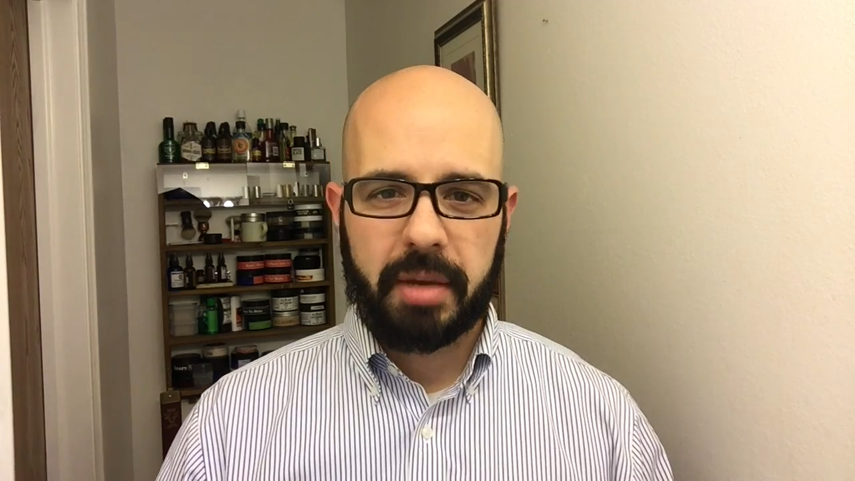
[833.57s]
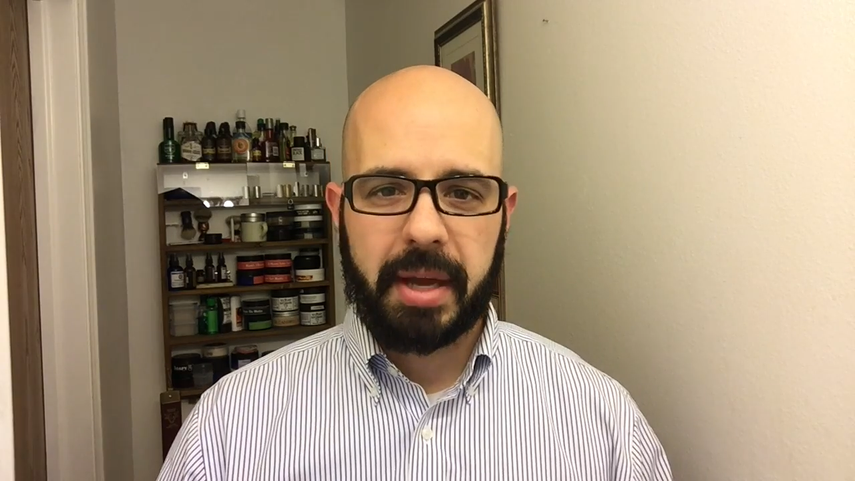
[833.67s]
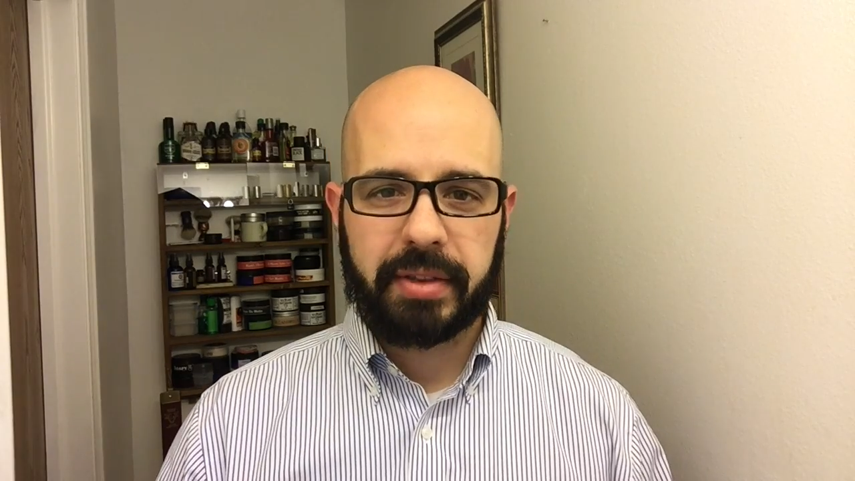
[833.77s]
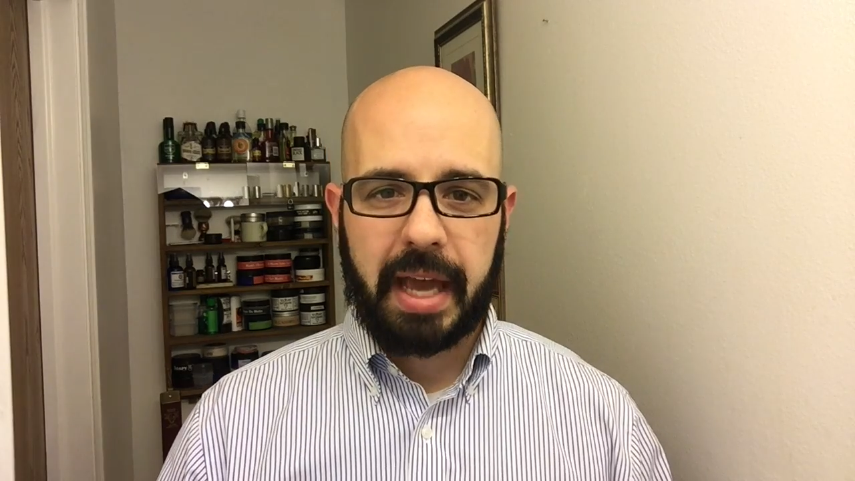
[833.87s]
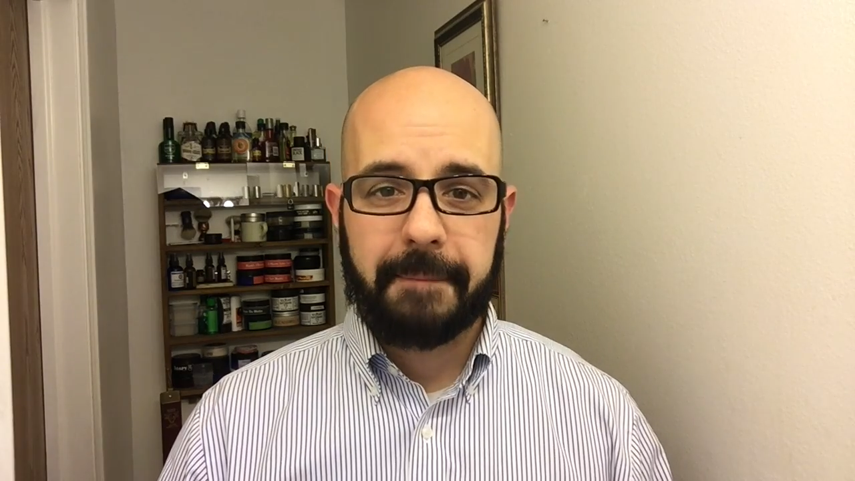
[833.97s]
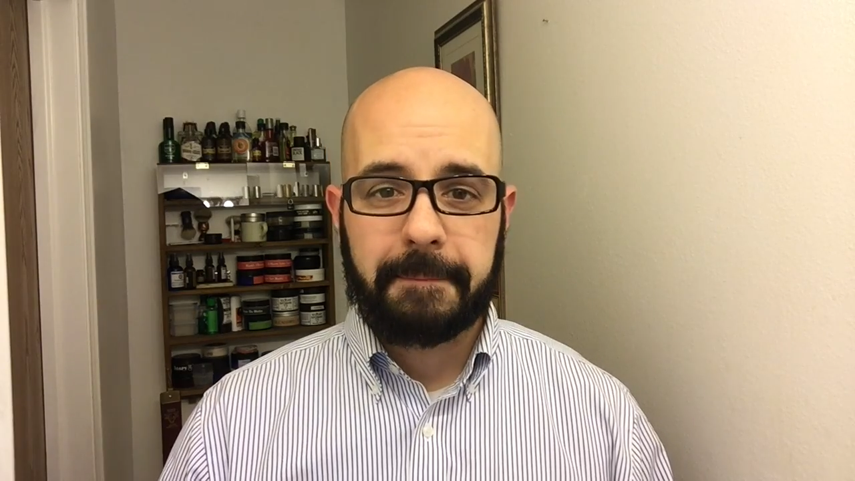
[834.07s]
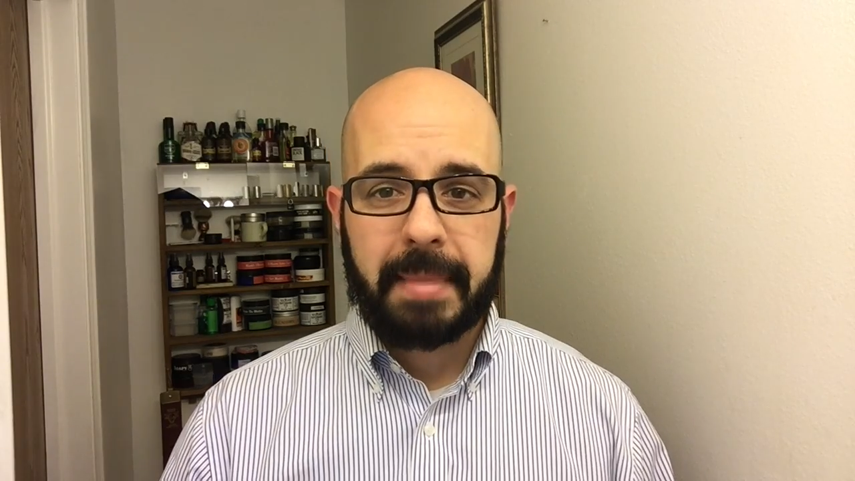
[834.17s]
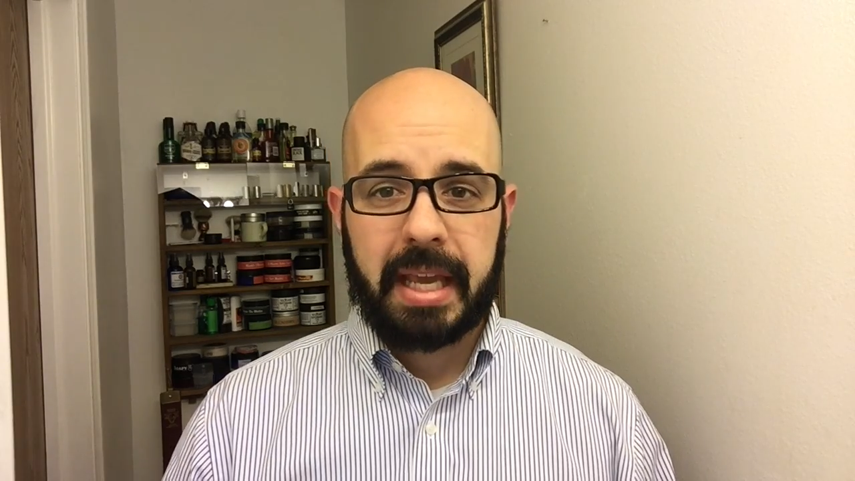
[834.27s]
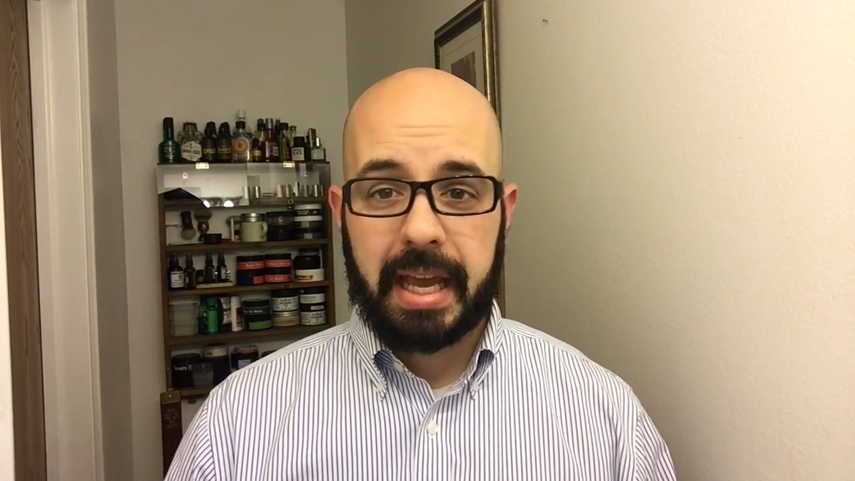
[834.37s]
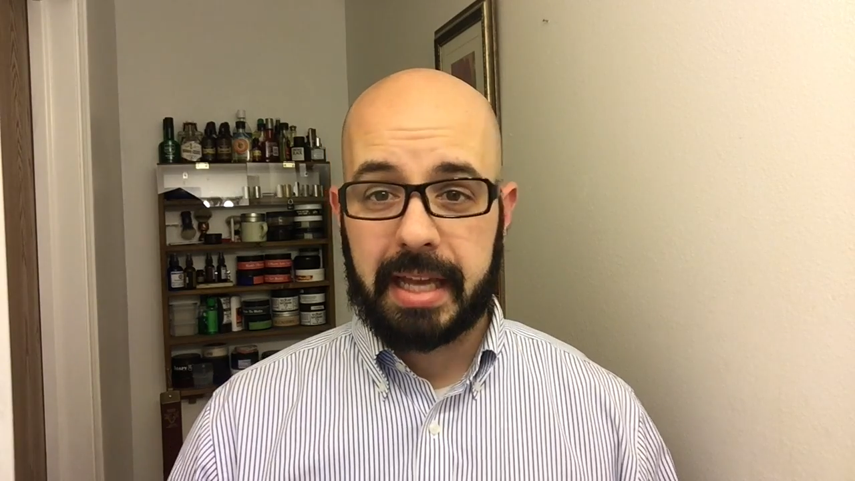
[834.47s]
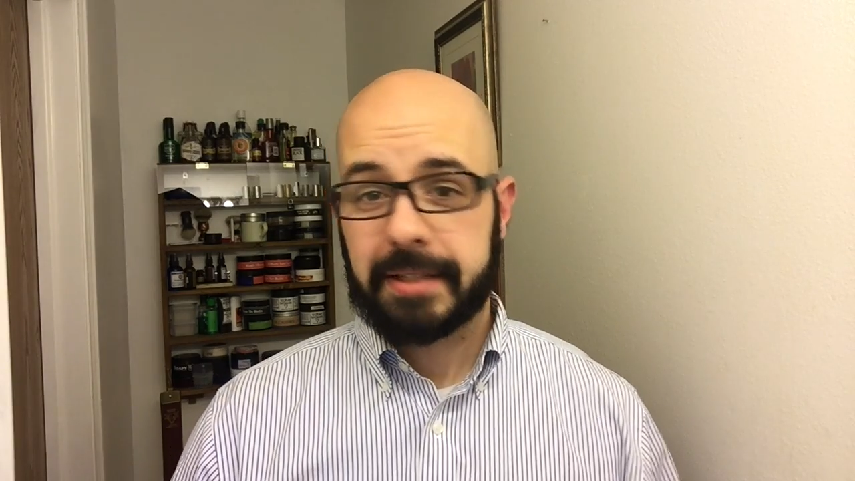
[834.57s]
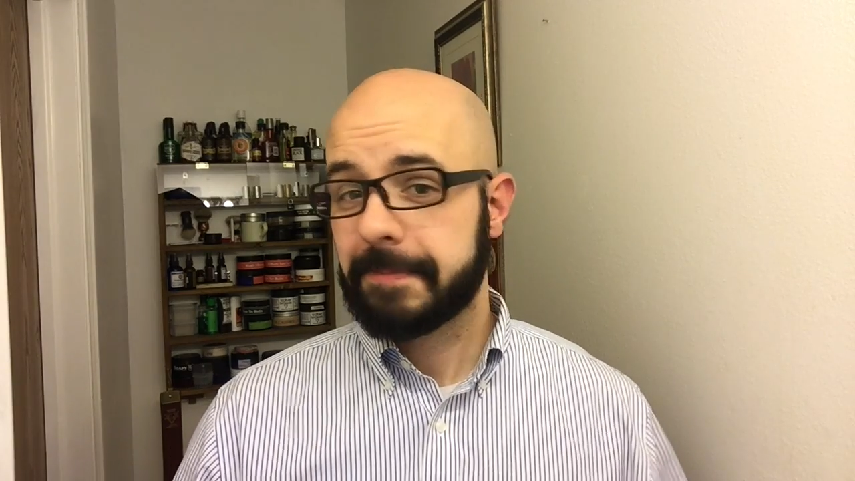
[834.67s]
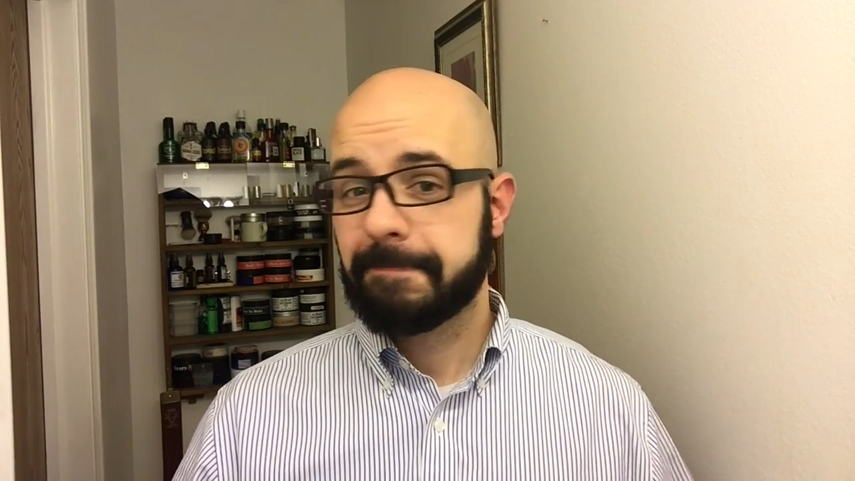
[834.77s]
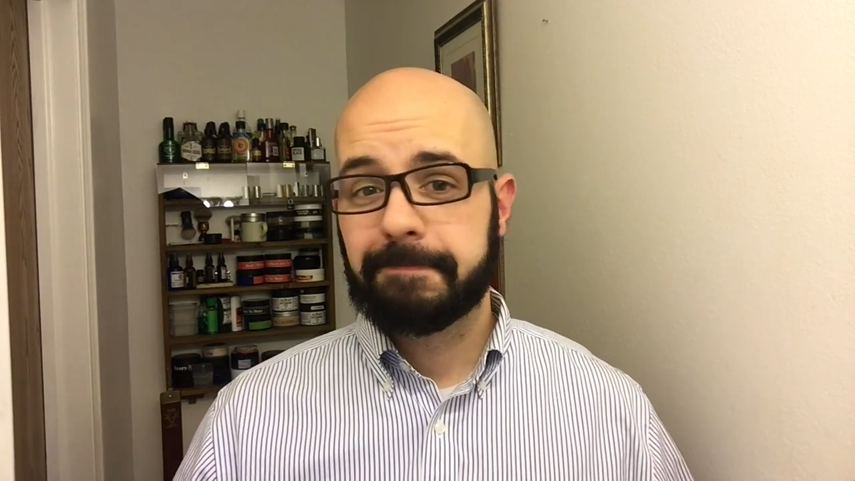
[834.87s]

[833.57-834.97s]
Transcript: about that. And